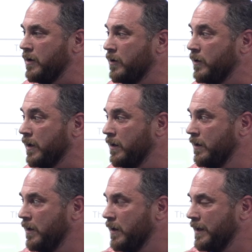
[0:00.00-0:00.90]
doing?
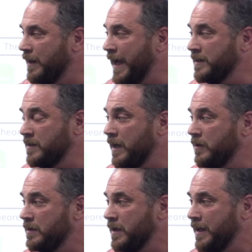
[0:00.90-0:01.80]
And lastly, I
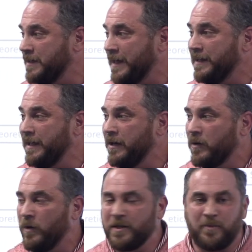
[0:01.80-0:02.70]
looked at, as a
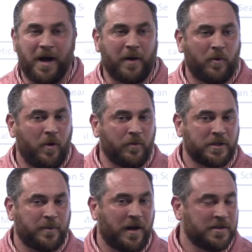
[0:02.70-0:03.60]
leader, what is my role and
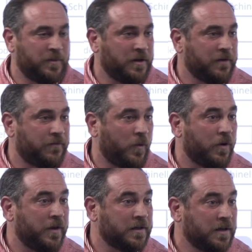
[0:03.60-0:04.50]
responsibility
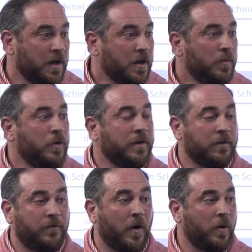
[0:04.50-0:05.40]
for this moving
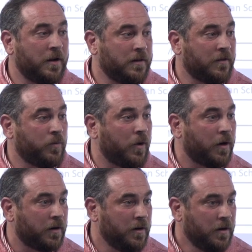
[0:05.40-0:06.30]
forward in this
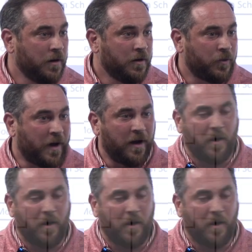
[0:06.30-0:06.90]
work? Throughout